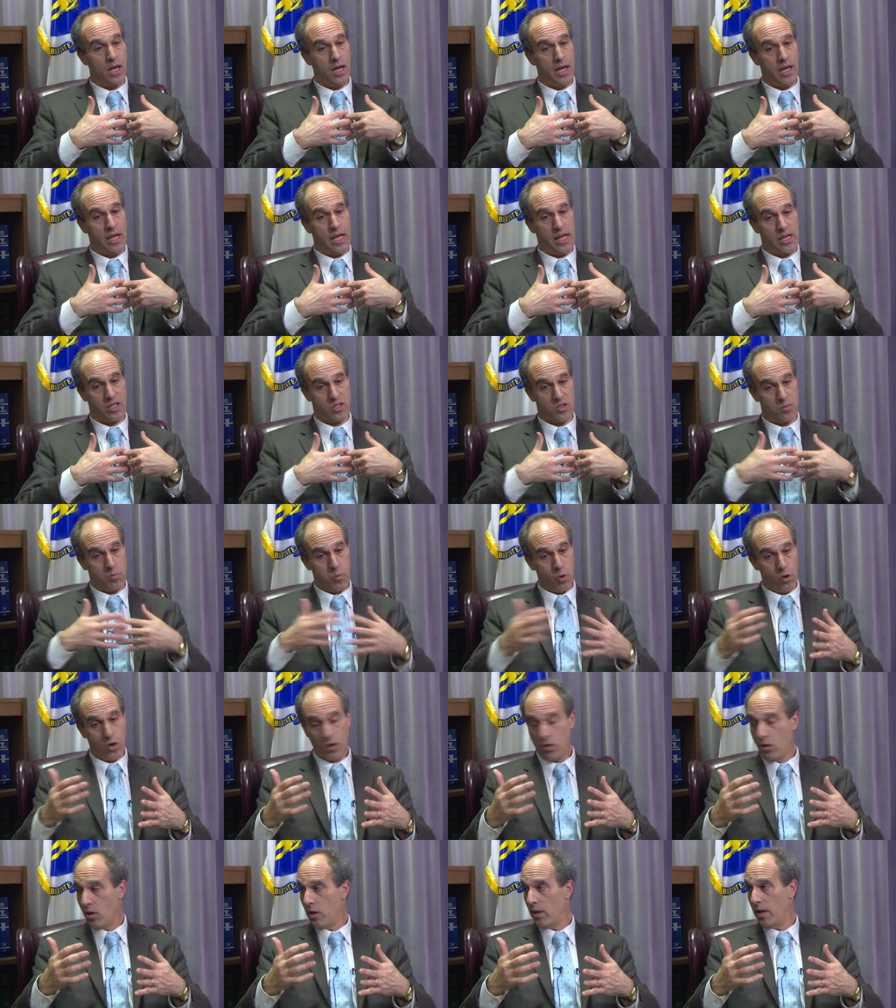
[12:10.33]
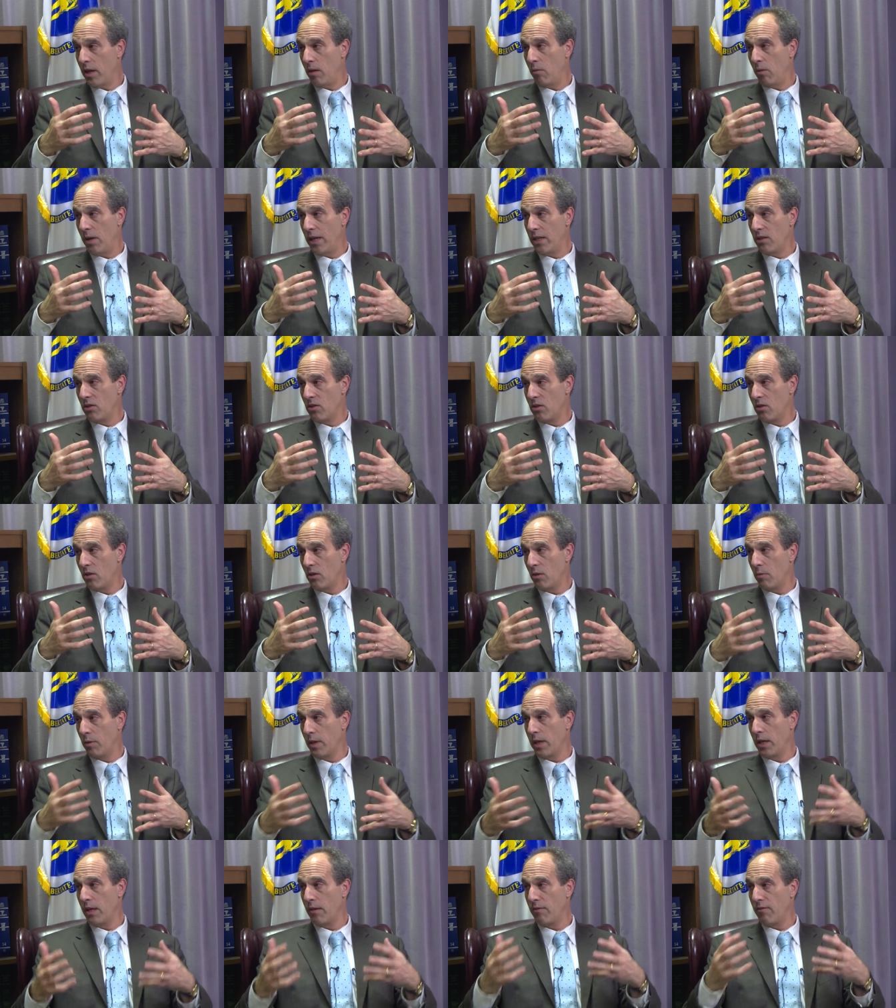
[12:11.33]
export all that waste, or
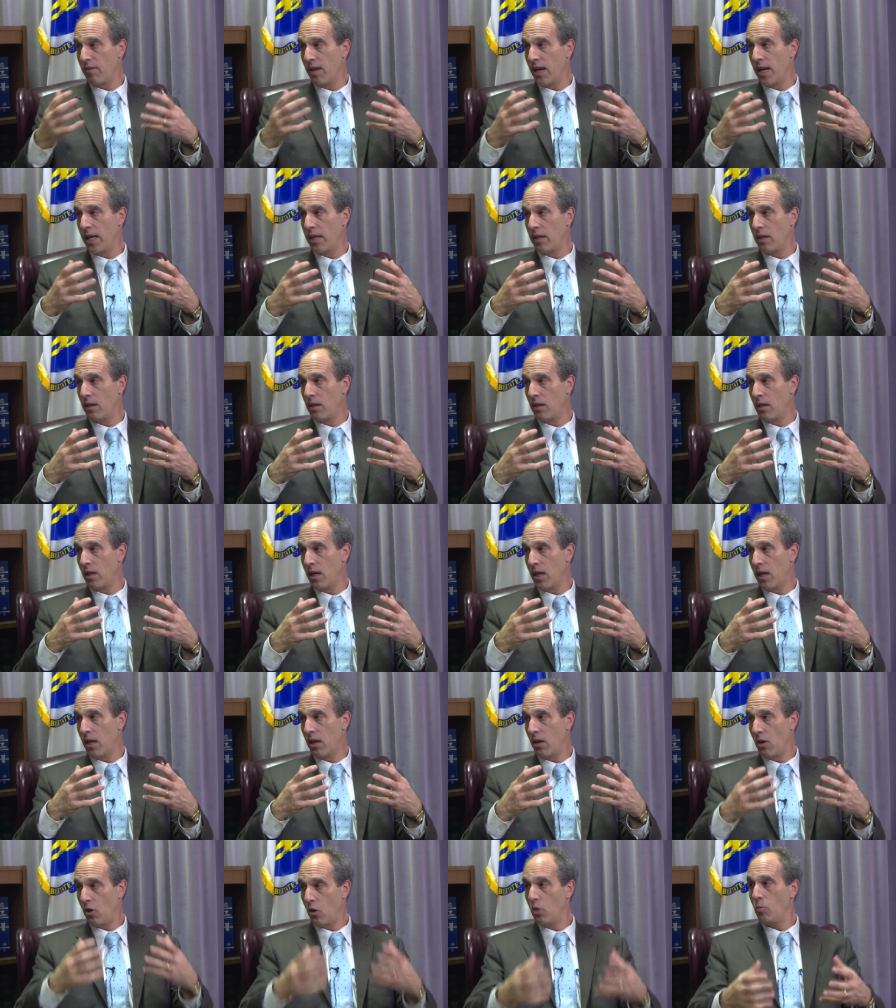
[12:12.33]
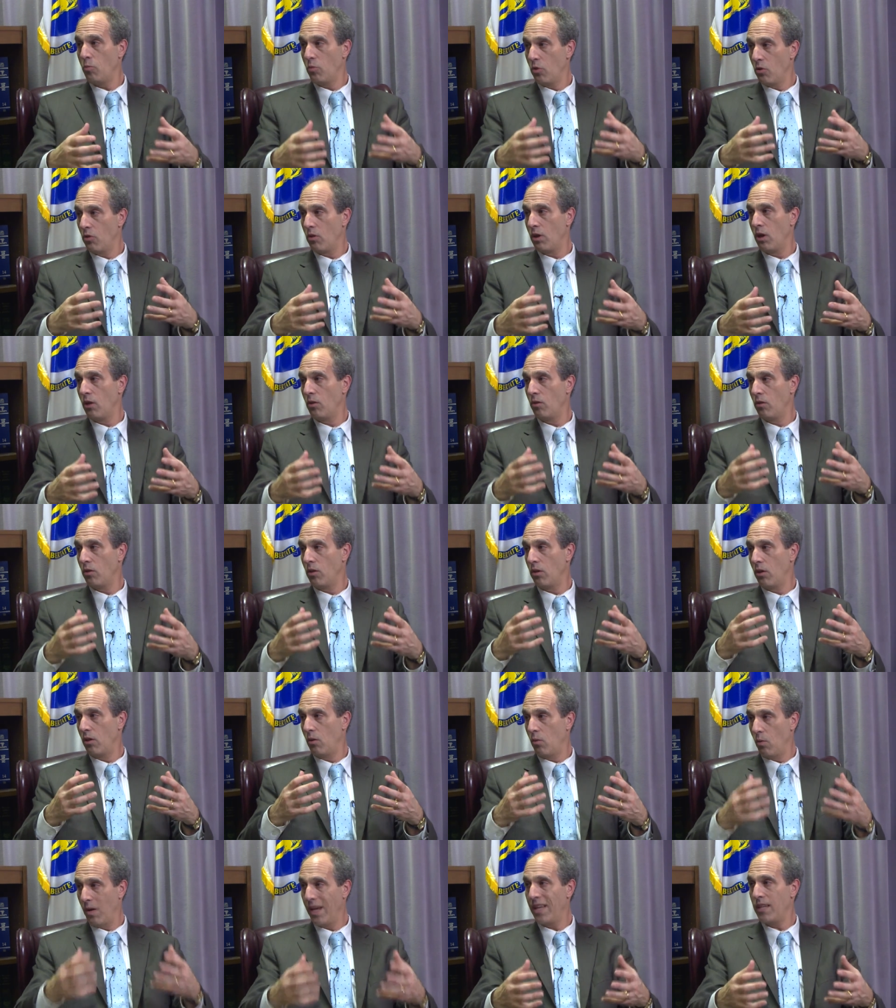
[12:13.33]
we're going to find homegrown
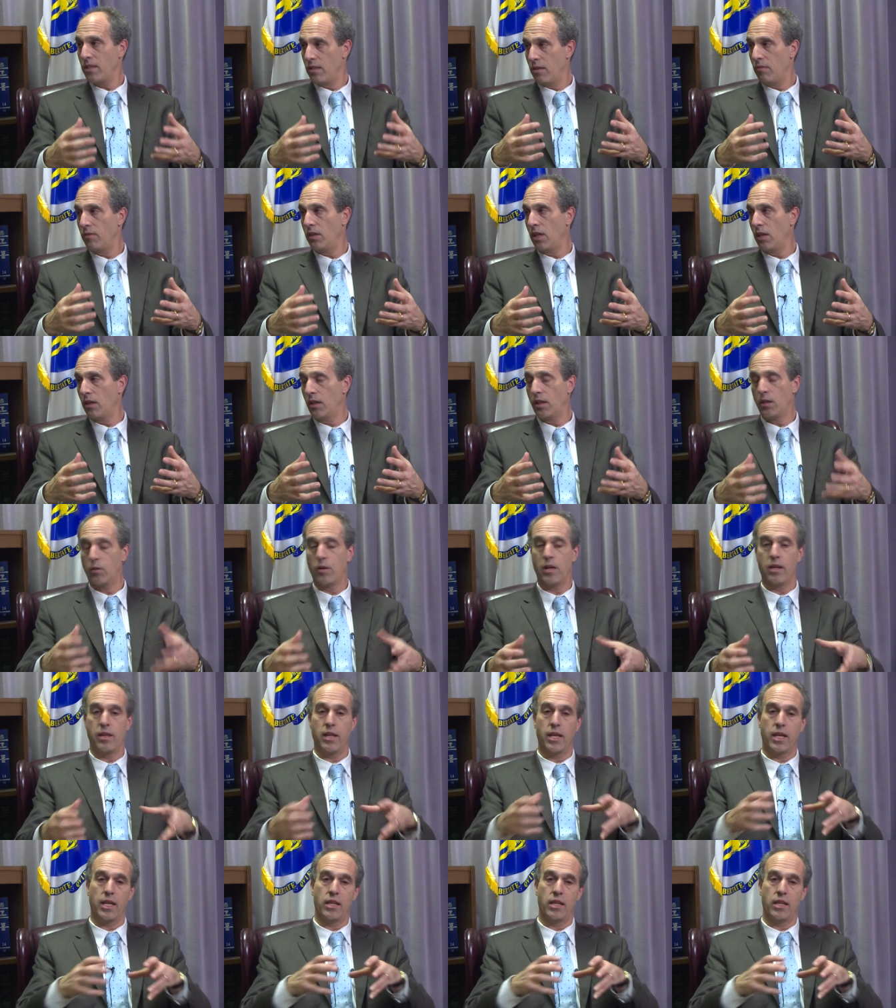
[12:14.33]
ways of dealing with it.